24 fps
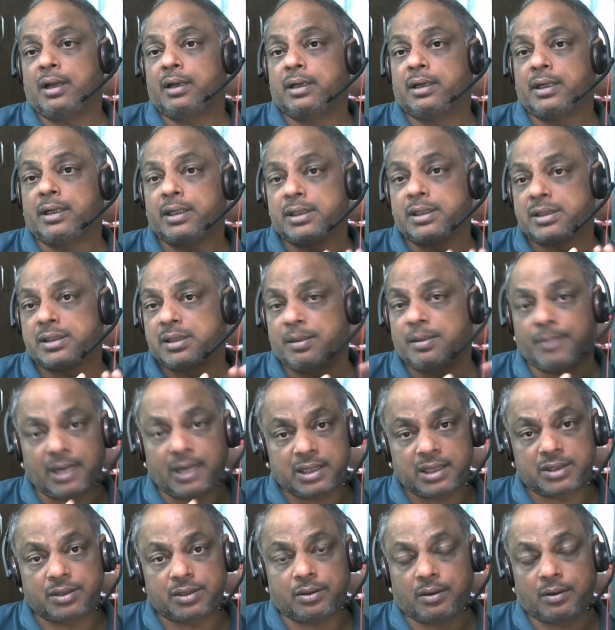He's the
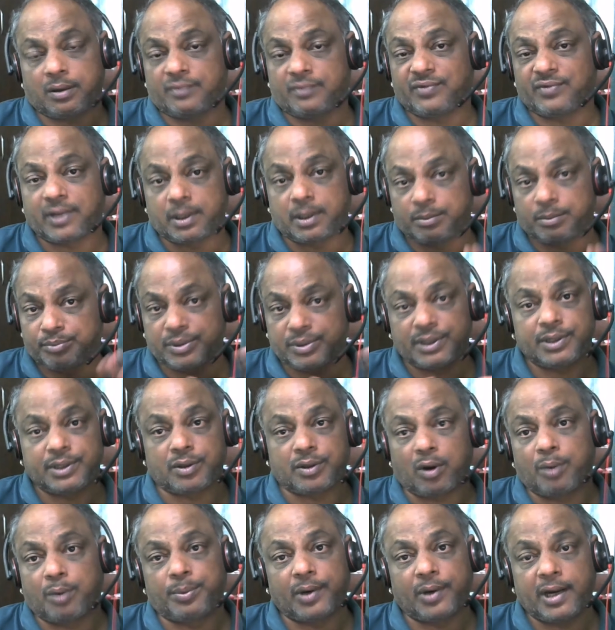master of the complete
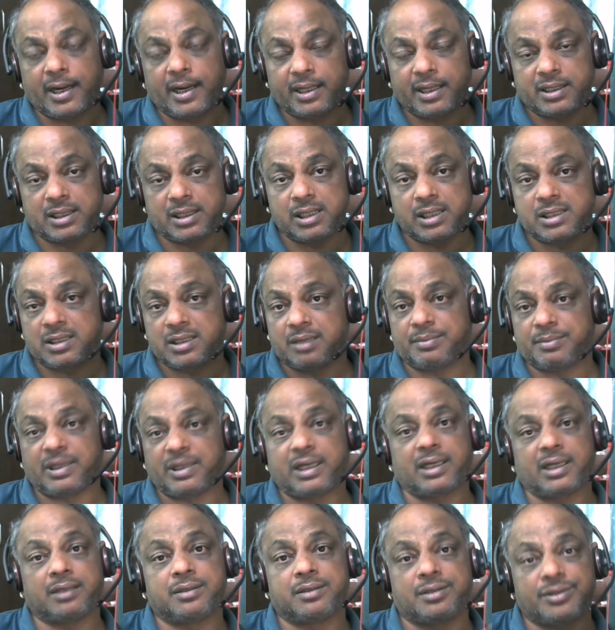operating system. He
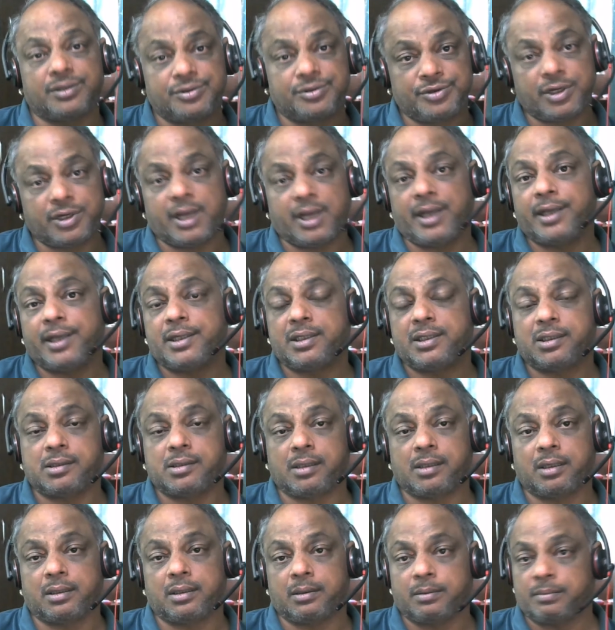can
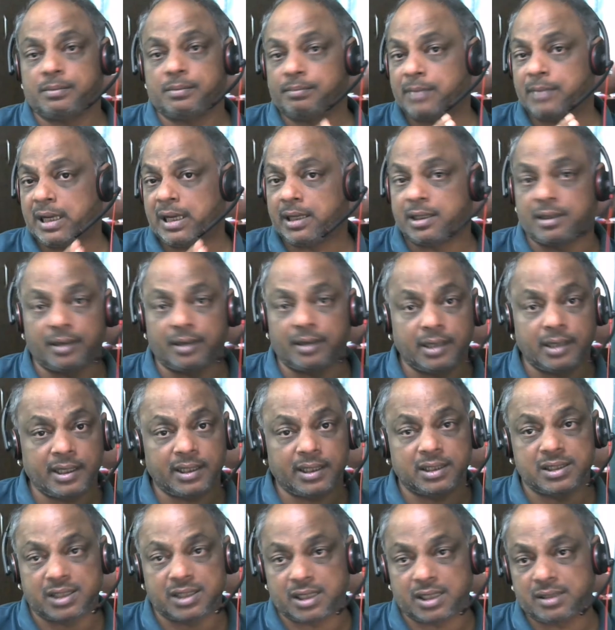make
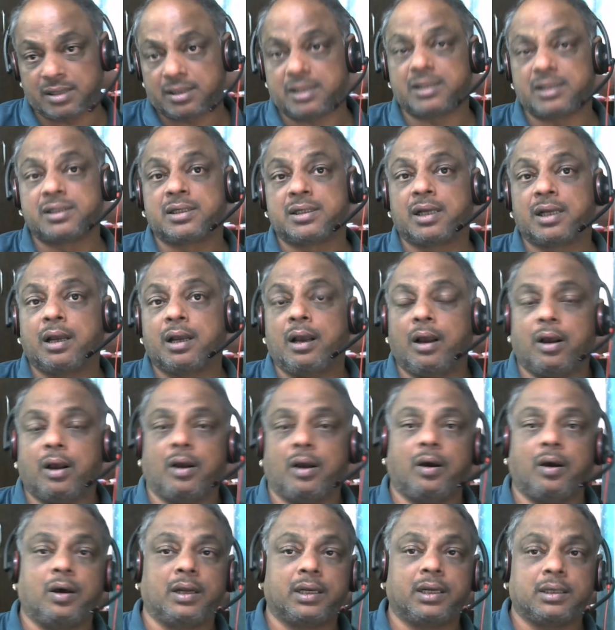critical changes
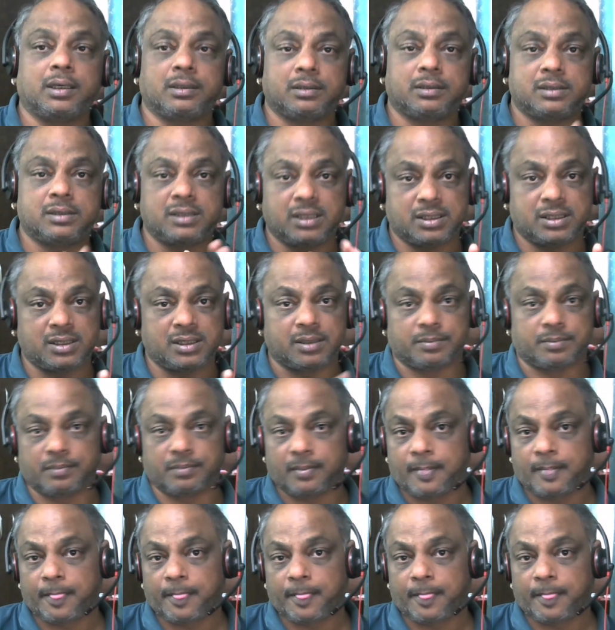on a system.